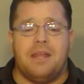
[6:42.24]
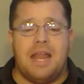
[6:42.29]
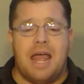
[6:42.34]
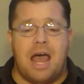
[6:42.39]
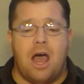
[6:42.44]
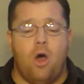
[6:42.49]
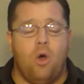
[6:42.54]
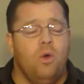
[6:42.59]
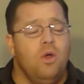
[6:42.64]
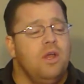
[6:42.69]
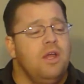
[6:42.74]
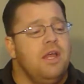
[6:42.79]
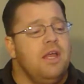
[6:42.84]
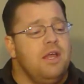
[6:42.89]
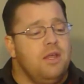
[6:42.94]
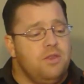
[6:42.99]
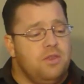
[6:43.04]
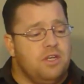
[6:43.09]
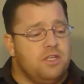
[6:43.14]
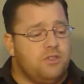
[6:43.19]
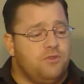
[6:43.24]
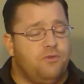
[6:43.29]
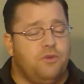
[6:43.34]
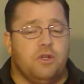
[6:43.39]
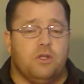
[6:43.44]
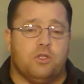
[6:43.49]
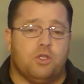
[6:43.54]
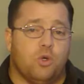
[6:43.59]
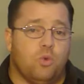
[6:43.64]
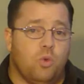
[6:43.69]
Now, this
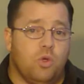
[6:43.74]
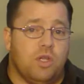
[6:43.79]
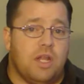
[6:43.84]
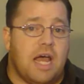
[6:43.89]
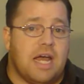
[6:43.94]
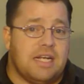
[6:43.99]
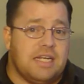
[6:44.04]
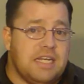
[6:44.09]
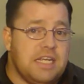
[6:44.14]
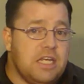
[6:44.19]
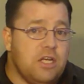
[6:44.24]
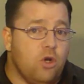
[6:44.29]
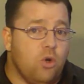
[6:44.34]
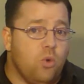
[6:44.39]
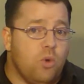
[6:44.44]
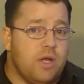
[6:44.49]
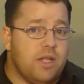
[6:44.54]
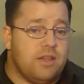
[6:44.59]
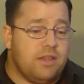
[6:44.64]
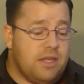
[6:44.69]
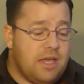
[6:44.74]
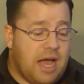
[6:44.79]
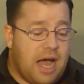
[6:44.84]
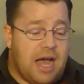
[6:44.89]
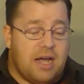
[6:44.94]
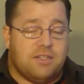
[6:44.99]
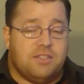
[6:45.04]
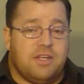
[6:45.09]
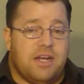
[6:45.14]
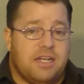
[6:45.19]
filter will not deal with, the
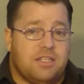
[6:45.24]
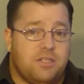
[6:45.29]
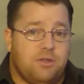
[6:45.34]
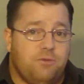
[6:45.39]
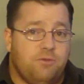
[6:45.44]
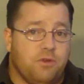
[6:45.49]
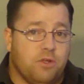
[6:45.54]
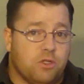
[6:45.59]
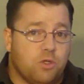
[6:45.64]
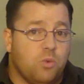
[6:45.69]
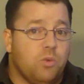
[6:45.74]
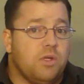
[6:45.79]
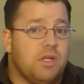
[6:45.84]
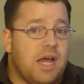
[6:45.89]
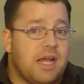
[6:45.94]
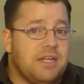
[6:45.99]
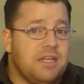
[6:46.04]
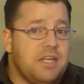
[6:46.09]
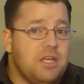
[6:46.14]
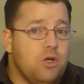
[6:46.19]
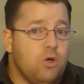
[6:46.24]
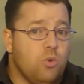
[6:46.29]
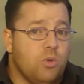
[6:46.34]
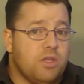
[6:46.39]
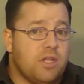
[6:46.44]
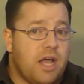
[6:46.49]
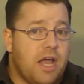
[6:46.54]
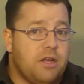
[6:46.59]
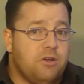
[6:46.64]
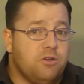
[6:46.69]
oxidizing filter will not deal
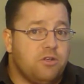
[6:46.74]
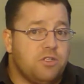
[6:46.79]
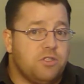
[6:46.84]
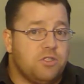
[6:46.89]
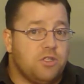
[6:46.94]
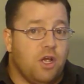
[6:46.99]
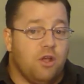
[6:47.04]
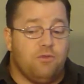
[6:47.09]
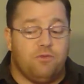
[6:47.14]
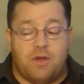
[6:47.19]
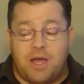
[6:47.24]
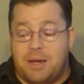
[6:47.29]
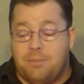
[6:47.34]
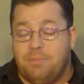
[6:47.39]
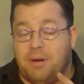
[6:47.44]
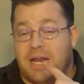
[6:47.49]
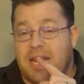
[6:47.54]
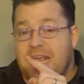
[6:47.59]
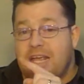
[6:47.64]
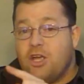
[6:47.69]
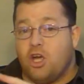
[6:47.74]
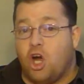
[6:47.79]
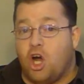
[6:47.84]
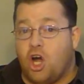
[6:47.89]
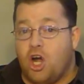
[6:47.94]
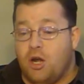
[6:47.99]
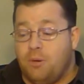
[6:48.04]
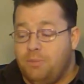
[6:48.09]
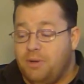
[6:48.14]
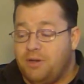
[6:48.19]
with the hydrogen sulfide, but a
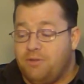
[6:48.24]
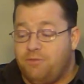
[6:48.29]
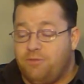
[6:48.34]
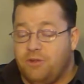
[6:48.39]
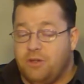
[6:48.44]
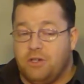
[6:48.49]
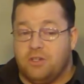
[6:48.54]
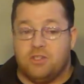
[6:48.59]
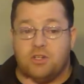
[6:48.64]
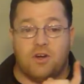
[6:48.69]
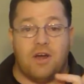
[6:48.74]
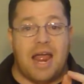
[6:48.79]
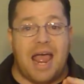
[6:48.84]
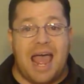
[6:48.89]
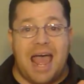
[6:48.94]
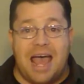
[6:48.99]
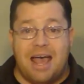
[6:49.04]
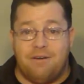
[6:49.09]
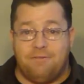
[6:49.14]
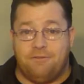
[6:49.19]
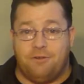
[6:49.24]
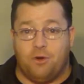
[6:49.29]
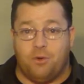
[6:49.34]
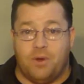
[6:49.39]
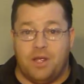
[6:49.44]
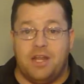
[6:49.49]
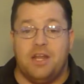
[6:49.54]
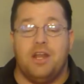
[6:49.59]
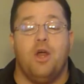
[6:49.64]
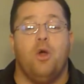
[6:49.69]
carbon filter
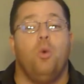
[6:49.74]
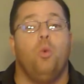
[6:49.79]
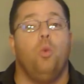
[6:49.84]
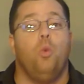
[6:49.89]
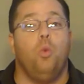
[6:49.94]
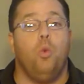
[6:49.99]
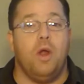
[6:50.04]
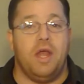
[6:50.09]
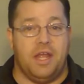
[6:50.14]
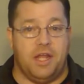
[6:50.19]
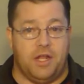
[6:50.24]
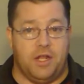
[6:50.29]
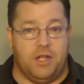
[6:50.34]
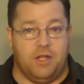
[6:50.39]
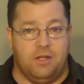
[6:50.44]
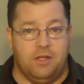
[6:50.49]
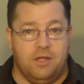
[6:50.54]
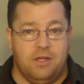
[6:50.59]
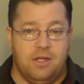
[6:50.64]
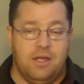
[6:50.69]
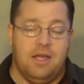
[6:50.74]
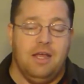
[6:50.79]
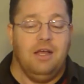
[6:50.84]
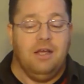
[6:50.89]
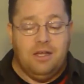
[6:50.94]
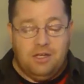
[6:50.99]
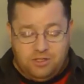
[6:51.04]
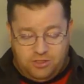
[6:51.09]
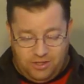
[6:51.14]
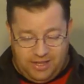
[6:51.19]
after it will.
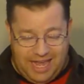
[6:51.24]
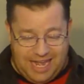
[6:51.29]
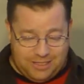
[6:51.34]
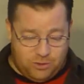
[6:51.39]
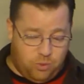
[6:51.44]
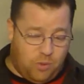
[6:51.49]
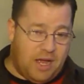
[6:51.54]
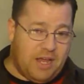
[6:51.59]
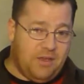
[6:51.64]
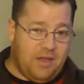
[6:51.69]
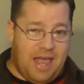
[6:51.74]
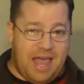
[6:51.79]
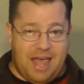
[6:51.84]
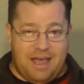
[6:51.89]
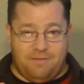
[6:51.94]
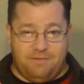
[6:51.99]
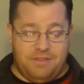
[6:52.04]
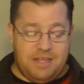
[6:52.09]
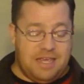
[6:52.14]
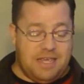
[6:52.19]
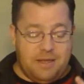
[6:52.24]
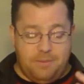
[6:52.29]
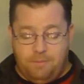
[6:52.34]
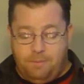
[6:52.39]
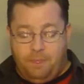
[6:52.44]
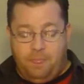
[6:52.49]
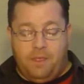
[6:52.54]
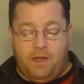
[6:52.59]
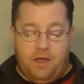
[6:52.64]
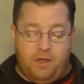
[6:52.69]
So that's why you have
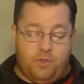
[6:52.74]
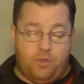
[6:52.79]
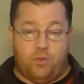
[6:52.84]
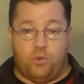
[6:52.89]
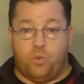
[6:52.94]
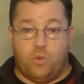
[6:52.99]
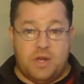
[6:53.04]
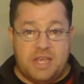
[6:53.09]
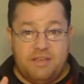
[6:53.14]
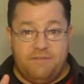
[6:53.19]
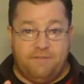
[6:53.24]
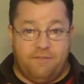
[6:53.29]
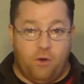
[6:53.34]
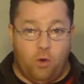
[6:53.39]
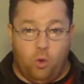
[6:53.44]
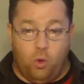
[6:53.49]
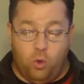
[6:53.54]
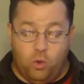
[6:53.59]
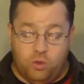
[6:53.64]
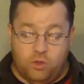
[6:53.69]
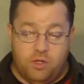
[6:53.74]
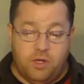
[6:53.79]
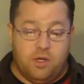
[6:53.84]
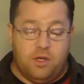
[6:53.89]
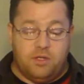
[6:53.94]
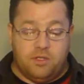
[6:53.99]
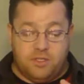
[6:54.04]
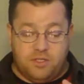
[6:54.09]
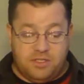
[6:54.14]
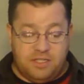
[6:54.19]
the
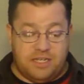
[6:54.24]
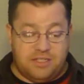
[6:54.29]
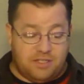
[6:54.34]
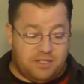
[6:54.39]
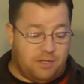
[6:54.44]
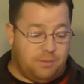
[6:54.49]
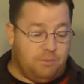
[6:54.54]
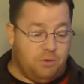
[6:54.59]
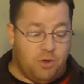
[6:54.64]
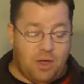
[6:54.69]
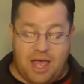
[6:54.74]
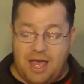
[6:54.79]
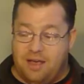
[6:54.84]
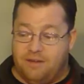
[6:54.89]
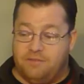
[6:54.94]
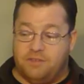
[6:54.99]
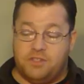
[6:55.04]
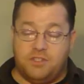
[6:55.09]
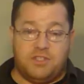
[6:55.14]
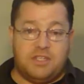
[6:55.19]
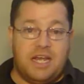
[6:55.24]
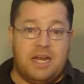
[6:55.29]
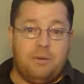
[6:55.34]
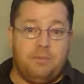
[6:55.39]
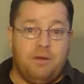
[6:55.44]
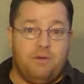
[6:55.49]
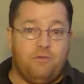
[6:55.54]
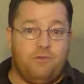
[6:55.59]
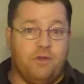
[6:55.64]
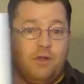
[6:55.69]
threefold system. You have
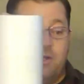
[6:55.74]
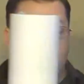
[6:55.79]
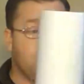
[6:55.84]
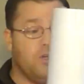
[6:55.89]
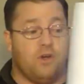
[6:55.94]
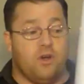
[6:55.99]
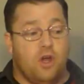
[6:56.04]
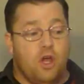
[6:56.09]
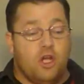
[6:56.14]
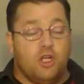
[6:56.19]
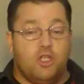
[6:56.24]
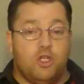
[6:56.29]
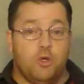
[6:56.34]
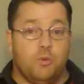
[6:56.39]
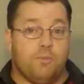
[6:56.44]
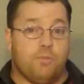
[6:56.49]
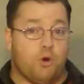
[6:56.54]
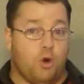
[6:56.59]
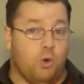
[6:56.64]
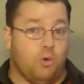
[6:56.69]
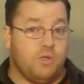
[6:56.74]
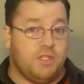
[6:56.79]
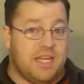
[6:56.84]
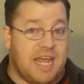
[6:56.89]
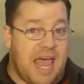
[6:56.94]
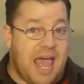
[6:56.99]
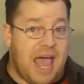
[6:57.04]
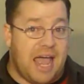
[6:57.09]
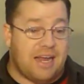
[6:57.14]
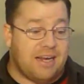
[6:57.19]
sediment filter to
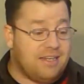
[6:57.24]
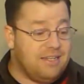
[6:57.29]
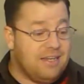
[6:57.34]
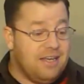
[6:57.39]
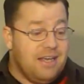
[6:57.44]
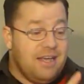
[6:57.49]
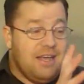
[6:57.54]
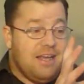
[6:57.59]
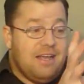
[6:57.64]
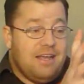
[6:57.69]
protect